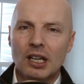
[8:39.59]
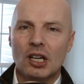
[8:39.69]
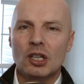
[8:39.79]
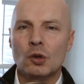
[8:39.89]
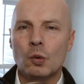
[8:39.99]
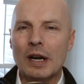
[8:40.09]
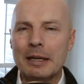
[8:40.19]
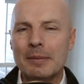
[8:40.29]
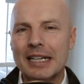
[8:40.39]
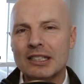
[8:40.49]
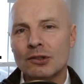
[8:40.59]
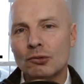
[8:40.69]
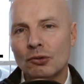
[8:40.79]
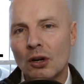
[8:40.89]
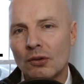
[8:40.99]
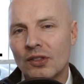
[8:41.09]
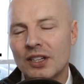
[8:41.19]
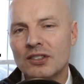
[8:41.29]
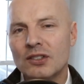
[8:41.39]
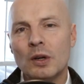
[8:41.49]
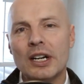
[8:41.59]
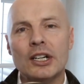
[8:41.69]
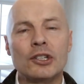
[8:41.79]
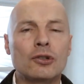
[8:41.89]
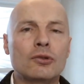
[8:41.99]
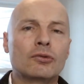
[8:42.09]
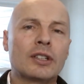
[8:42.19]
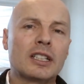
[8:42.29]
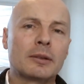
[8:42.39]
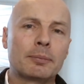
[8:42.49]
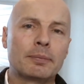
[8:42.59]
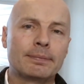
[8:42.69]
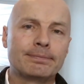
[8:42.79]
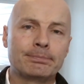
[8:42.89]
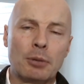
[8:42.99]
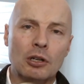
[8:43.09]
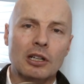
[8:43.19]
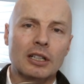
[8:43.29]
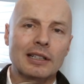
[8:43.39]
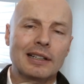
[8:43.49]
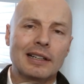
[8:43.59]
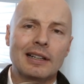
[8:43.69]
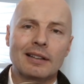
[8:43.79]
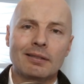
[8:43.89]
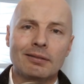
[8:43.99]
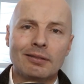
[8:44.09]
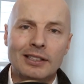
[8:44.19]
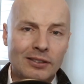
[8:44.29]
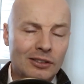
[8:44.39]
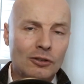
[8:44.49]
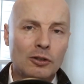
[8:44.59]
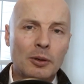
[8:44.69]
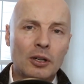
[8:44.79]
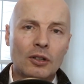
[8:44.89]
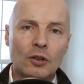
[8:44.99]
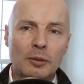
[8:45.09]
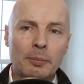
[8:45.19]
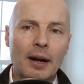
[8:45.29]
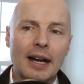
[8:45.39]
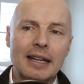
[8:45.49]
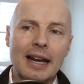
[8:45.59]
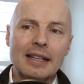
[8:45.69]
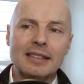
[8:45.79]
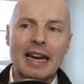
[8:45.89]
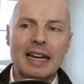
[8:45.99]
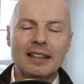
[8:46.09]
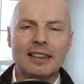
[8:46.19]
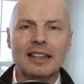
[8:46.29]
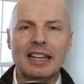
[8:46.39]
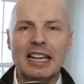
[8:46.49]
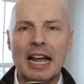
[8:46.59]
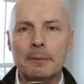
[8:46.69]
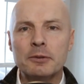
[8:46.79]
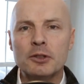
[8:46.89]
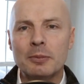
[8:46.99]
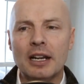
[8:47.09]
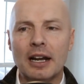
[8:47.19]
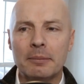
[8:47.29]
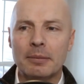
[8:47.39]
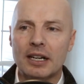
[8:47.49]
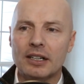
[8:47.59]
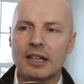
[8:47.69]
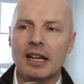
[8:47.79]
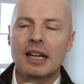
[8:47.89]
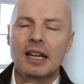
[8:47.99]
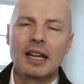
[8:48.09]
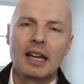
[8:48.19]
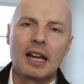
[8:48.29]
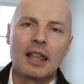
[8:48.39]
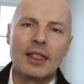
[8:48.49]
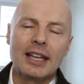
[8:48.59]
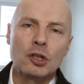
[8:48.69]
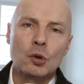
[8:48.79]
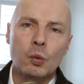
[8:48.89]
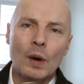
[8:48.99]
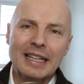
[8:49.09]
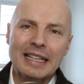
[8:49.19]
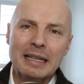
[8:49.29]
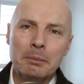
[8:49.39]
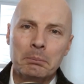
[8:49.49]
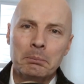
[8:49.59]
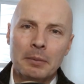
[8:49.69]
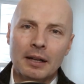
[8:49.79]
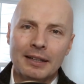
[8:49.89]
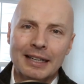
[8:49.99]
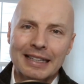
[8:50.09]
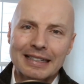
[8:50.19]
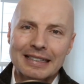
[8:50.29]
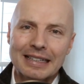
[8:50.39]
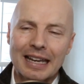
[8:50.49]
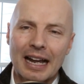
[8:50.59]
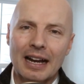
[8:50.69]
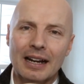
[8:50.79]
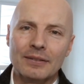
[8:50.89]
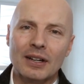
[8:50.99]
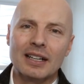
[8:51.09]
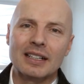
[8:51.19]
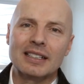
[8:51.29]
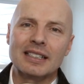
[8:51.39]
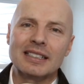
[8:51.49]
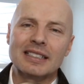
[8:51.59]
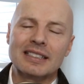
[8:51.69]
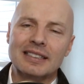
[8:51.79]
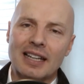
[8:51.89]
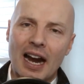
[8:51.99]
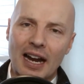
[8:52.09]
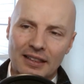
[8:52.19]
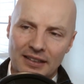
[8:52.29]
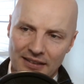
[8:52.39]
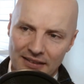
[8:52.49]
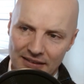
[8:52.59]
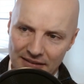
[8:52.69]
20 minutes of growth. This is where you read a book, listen to a book or a podcast, anything that helps you become better. And then 20 minutes of silence